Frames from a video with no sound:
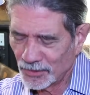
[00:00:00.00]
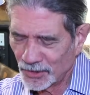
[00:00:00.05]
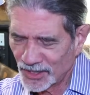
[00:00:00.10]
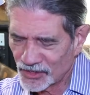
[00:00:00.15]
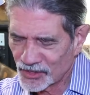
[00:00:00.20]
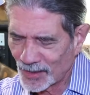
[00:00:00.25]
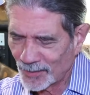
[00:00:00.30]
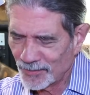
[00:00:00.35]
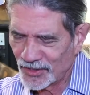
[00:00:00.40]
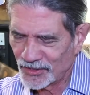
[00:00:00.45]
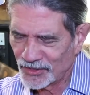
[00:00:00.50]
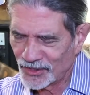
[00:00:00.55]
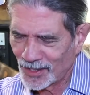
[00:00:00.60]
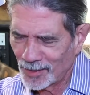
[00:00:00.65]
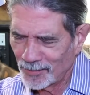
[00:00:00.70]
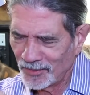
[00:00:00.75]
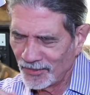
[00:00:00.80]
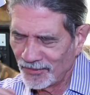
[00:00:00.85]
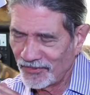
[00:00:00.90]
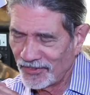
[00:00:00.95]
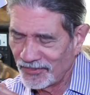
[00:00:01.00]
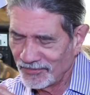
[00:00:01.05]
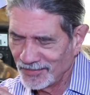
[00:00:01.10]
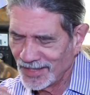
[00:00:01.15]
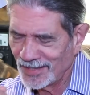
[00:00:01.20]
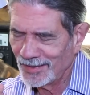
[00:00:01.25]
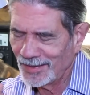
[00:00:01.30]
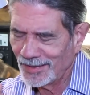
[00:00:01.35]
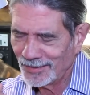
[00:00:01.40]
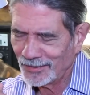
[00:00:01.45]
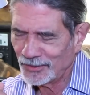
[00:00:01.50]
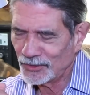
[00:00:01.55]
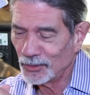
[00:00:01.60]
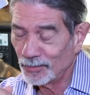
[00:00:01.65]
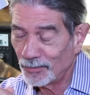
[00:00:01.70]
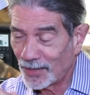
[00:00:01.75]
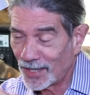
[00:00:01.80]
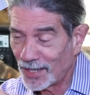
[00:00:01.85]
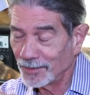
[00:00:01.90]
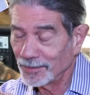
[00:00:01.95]
accept the job in
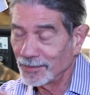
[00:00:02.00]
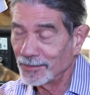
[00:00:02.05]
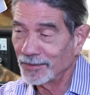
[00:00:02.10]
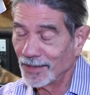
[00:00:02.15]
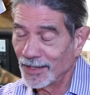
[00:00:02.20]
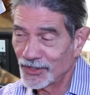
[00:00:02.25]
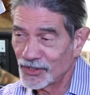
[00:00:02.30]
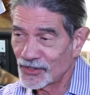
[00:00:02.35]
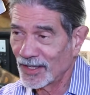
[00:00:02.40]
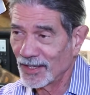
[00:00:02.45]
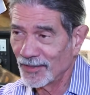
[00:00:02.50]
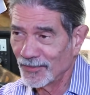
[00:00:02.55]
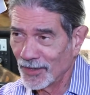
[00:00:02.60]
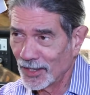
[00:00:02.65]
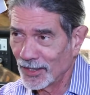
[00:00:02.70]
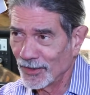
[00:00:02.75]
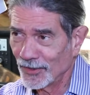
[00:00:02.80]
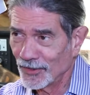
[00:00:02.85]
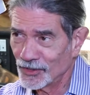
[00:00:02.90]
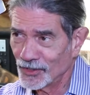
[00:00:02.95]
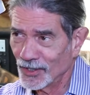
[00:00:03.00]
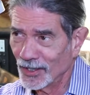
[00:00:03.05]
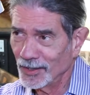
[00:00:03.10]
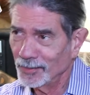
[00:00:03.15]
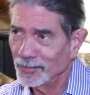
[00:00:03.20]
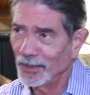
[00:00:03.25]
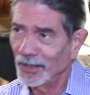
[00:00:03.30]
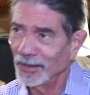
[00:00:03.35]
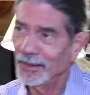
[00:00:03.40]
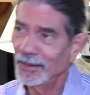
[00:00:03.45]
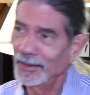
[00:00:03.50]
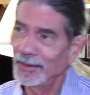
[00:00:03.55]
DuPont instead of that other job,